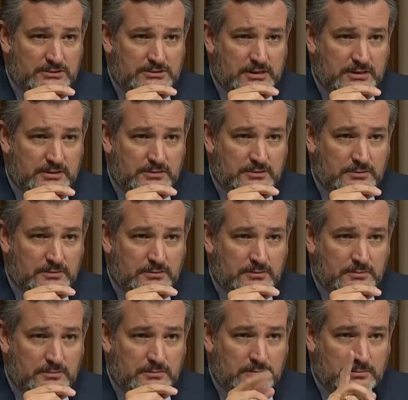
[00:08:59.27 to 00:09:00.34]
senator
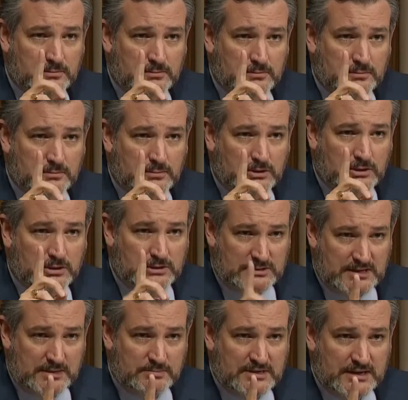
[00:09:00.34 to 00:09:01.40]

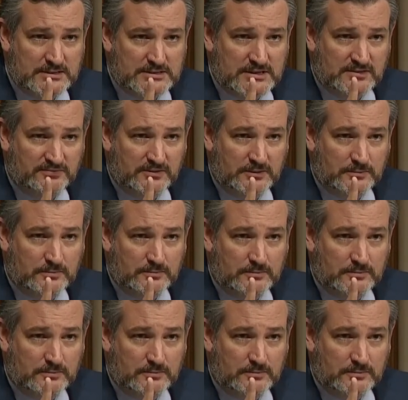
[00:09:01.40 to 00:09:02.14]
condemned Antifa.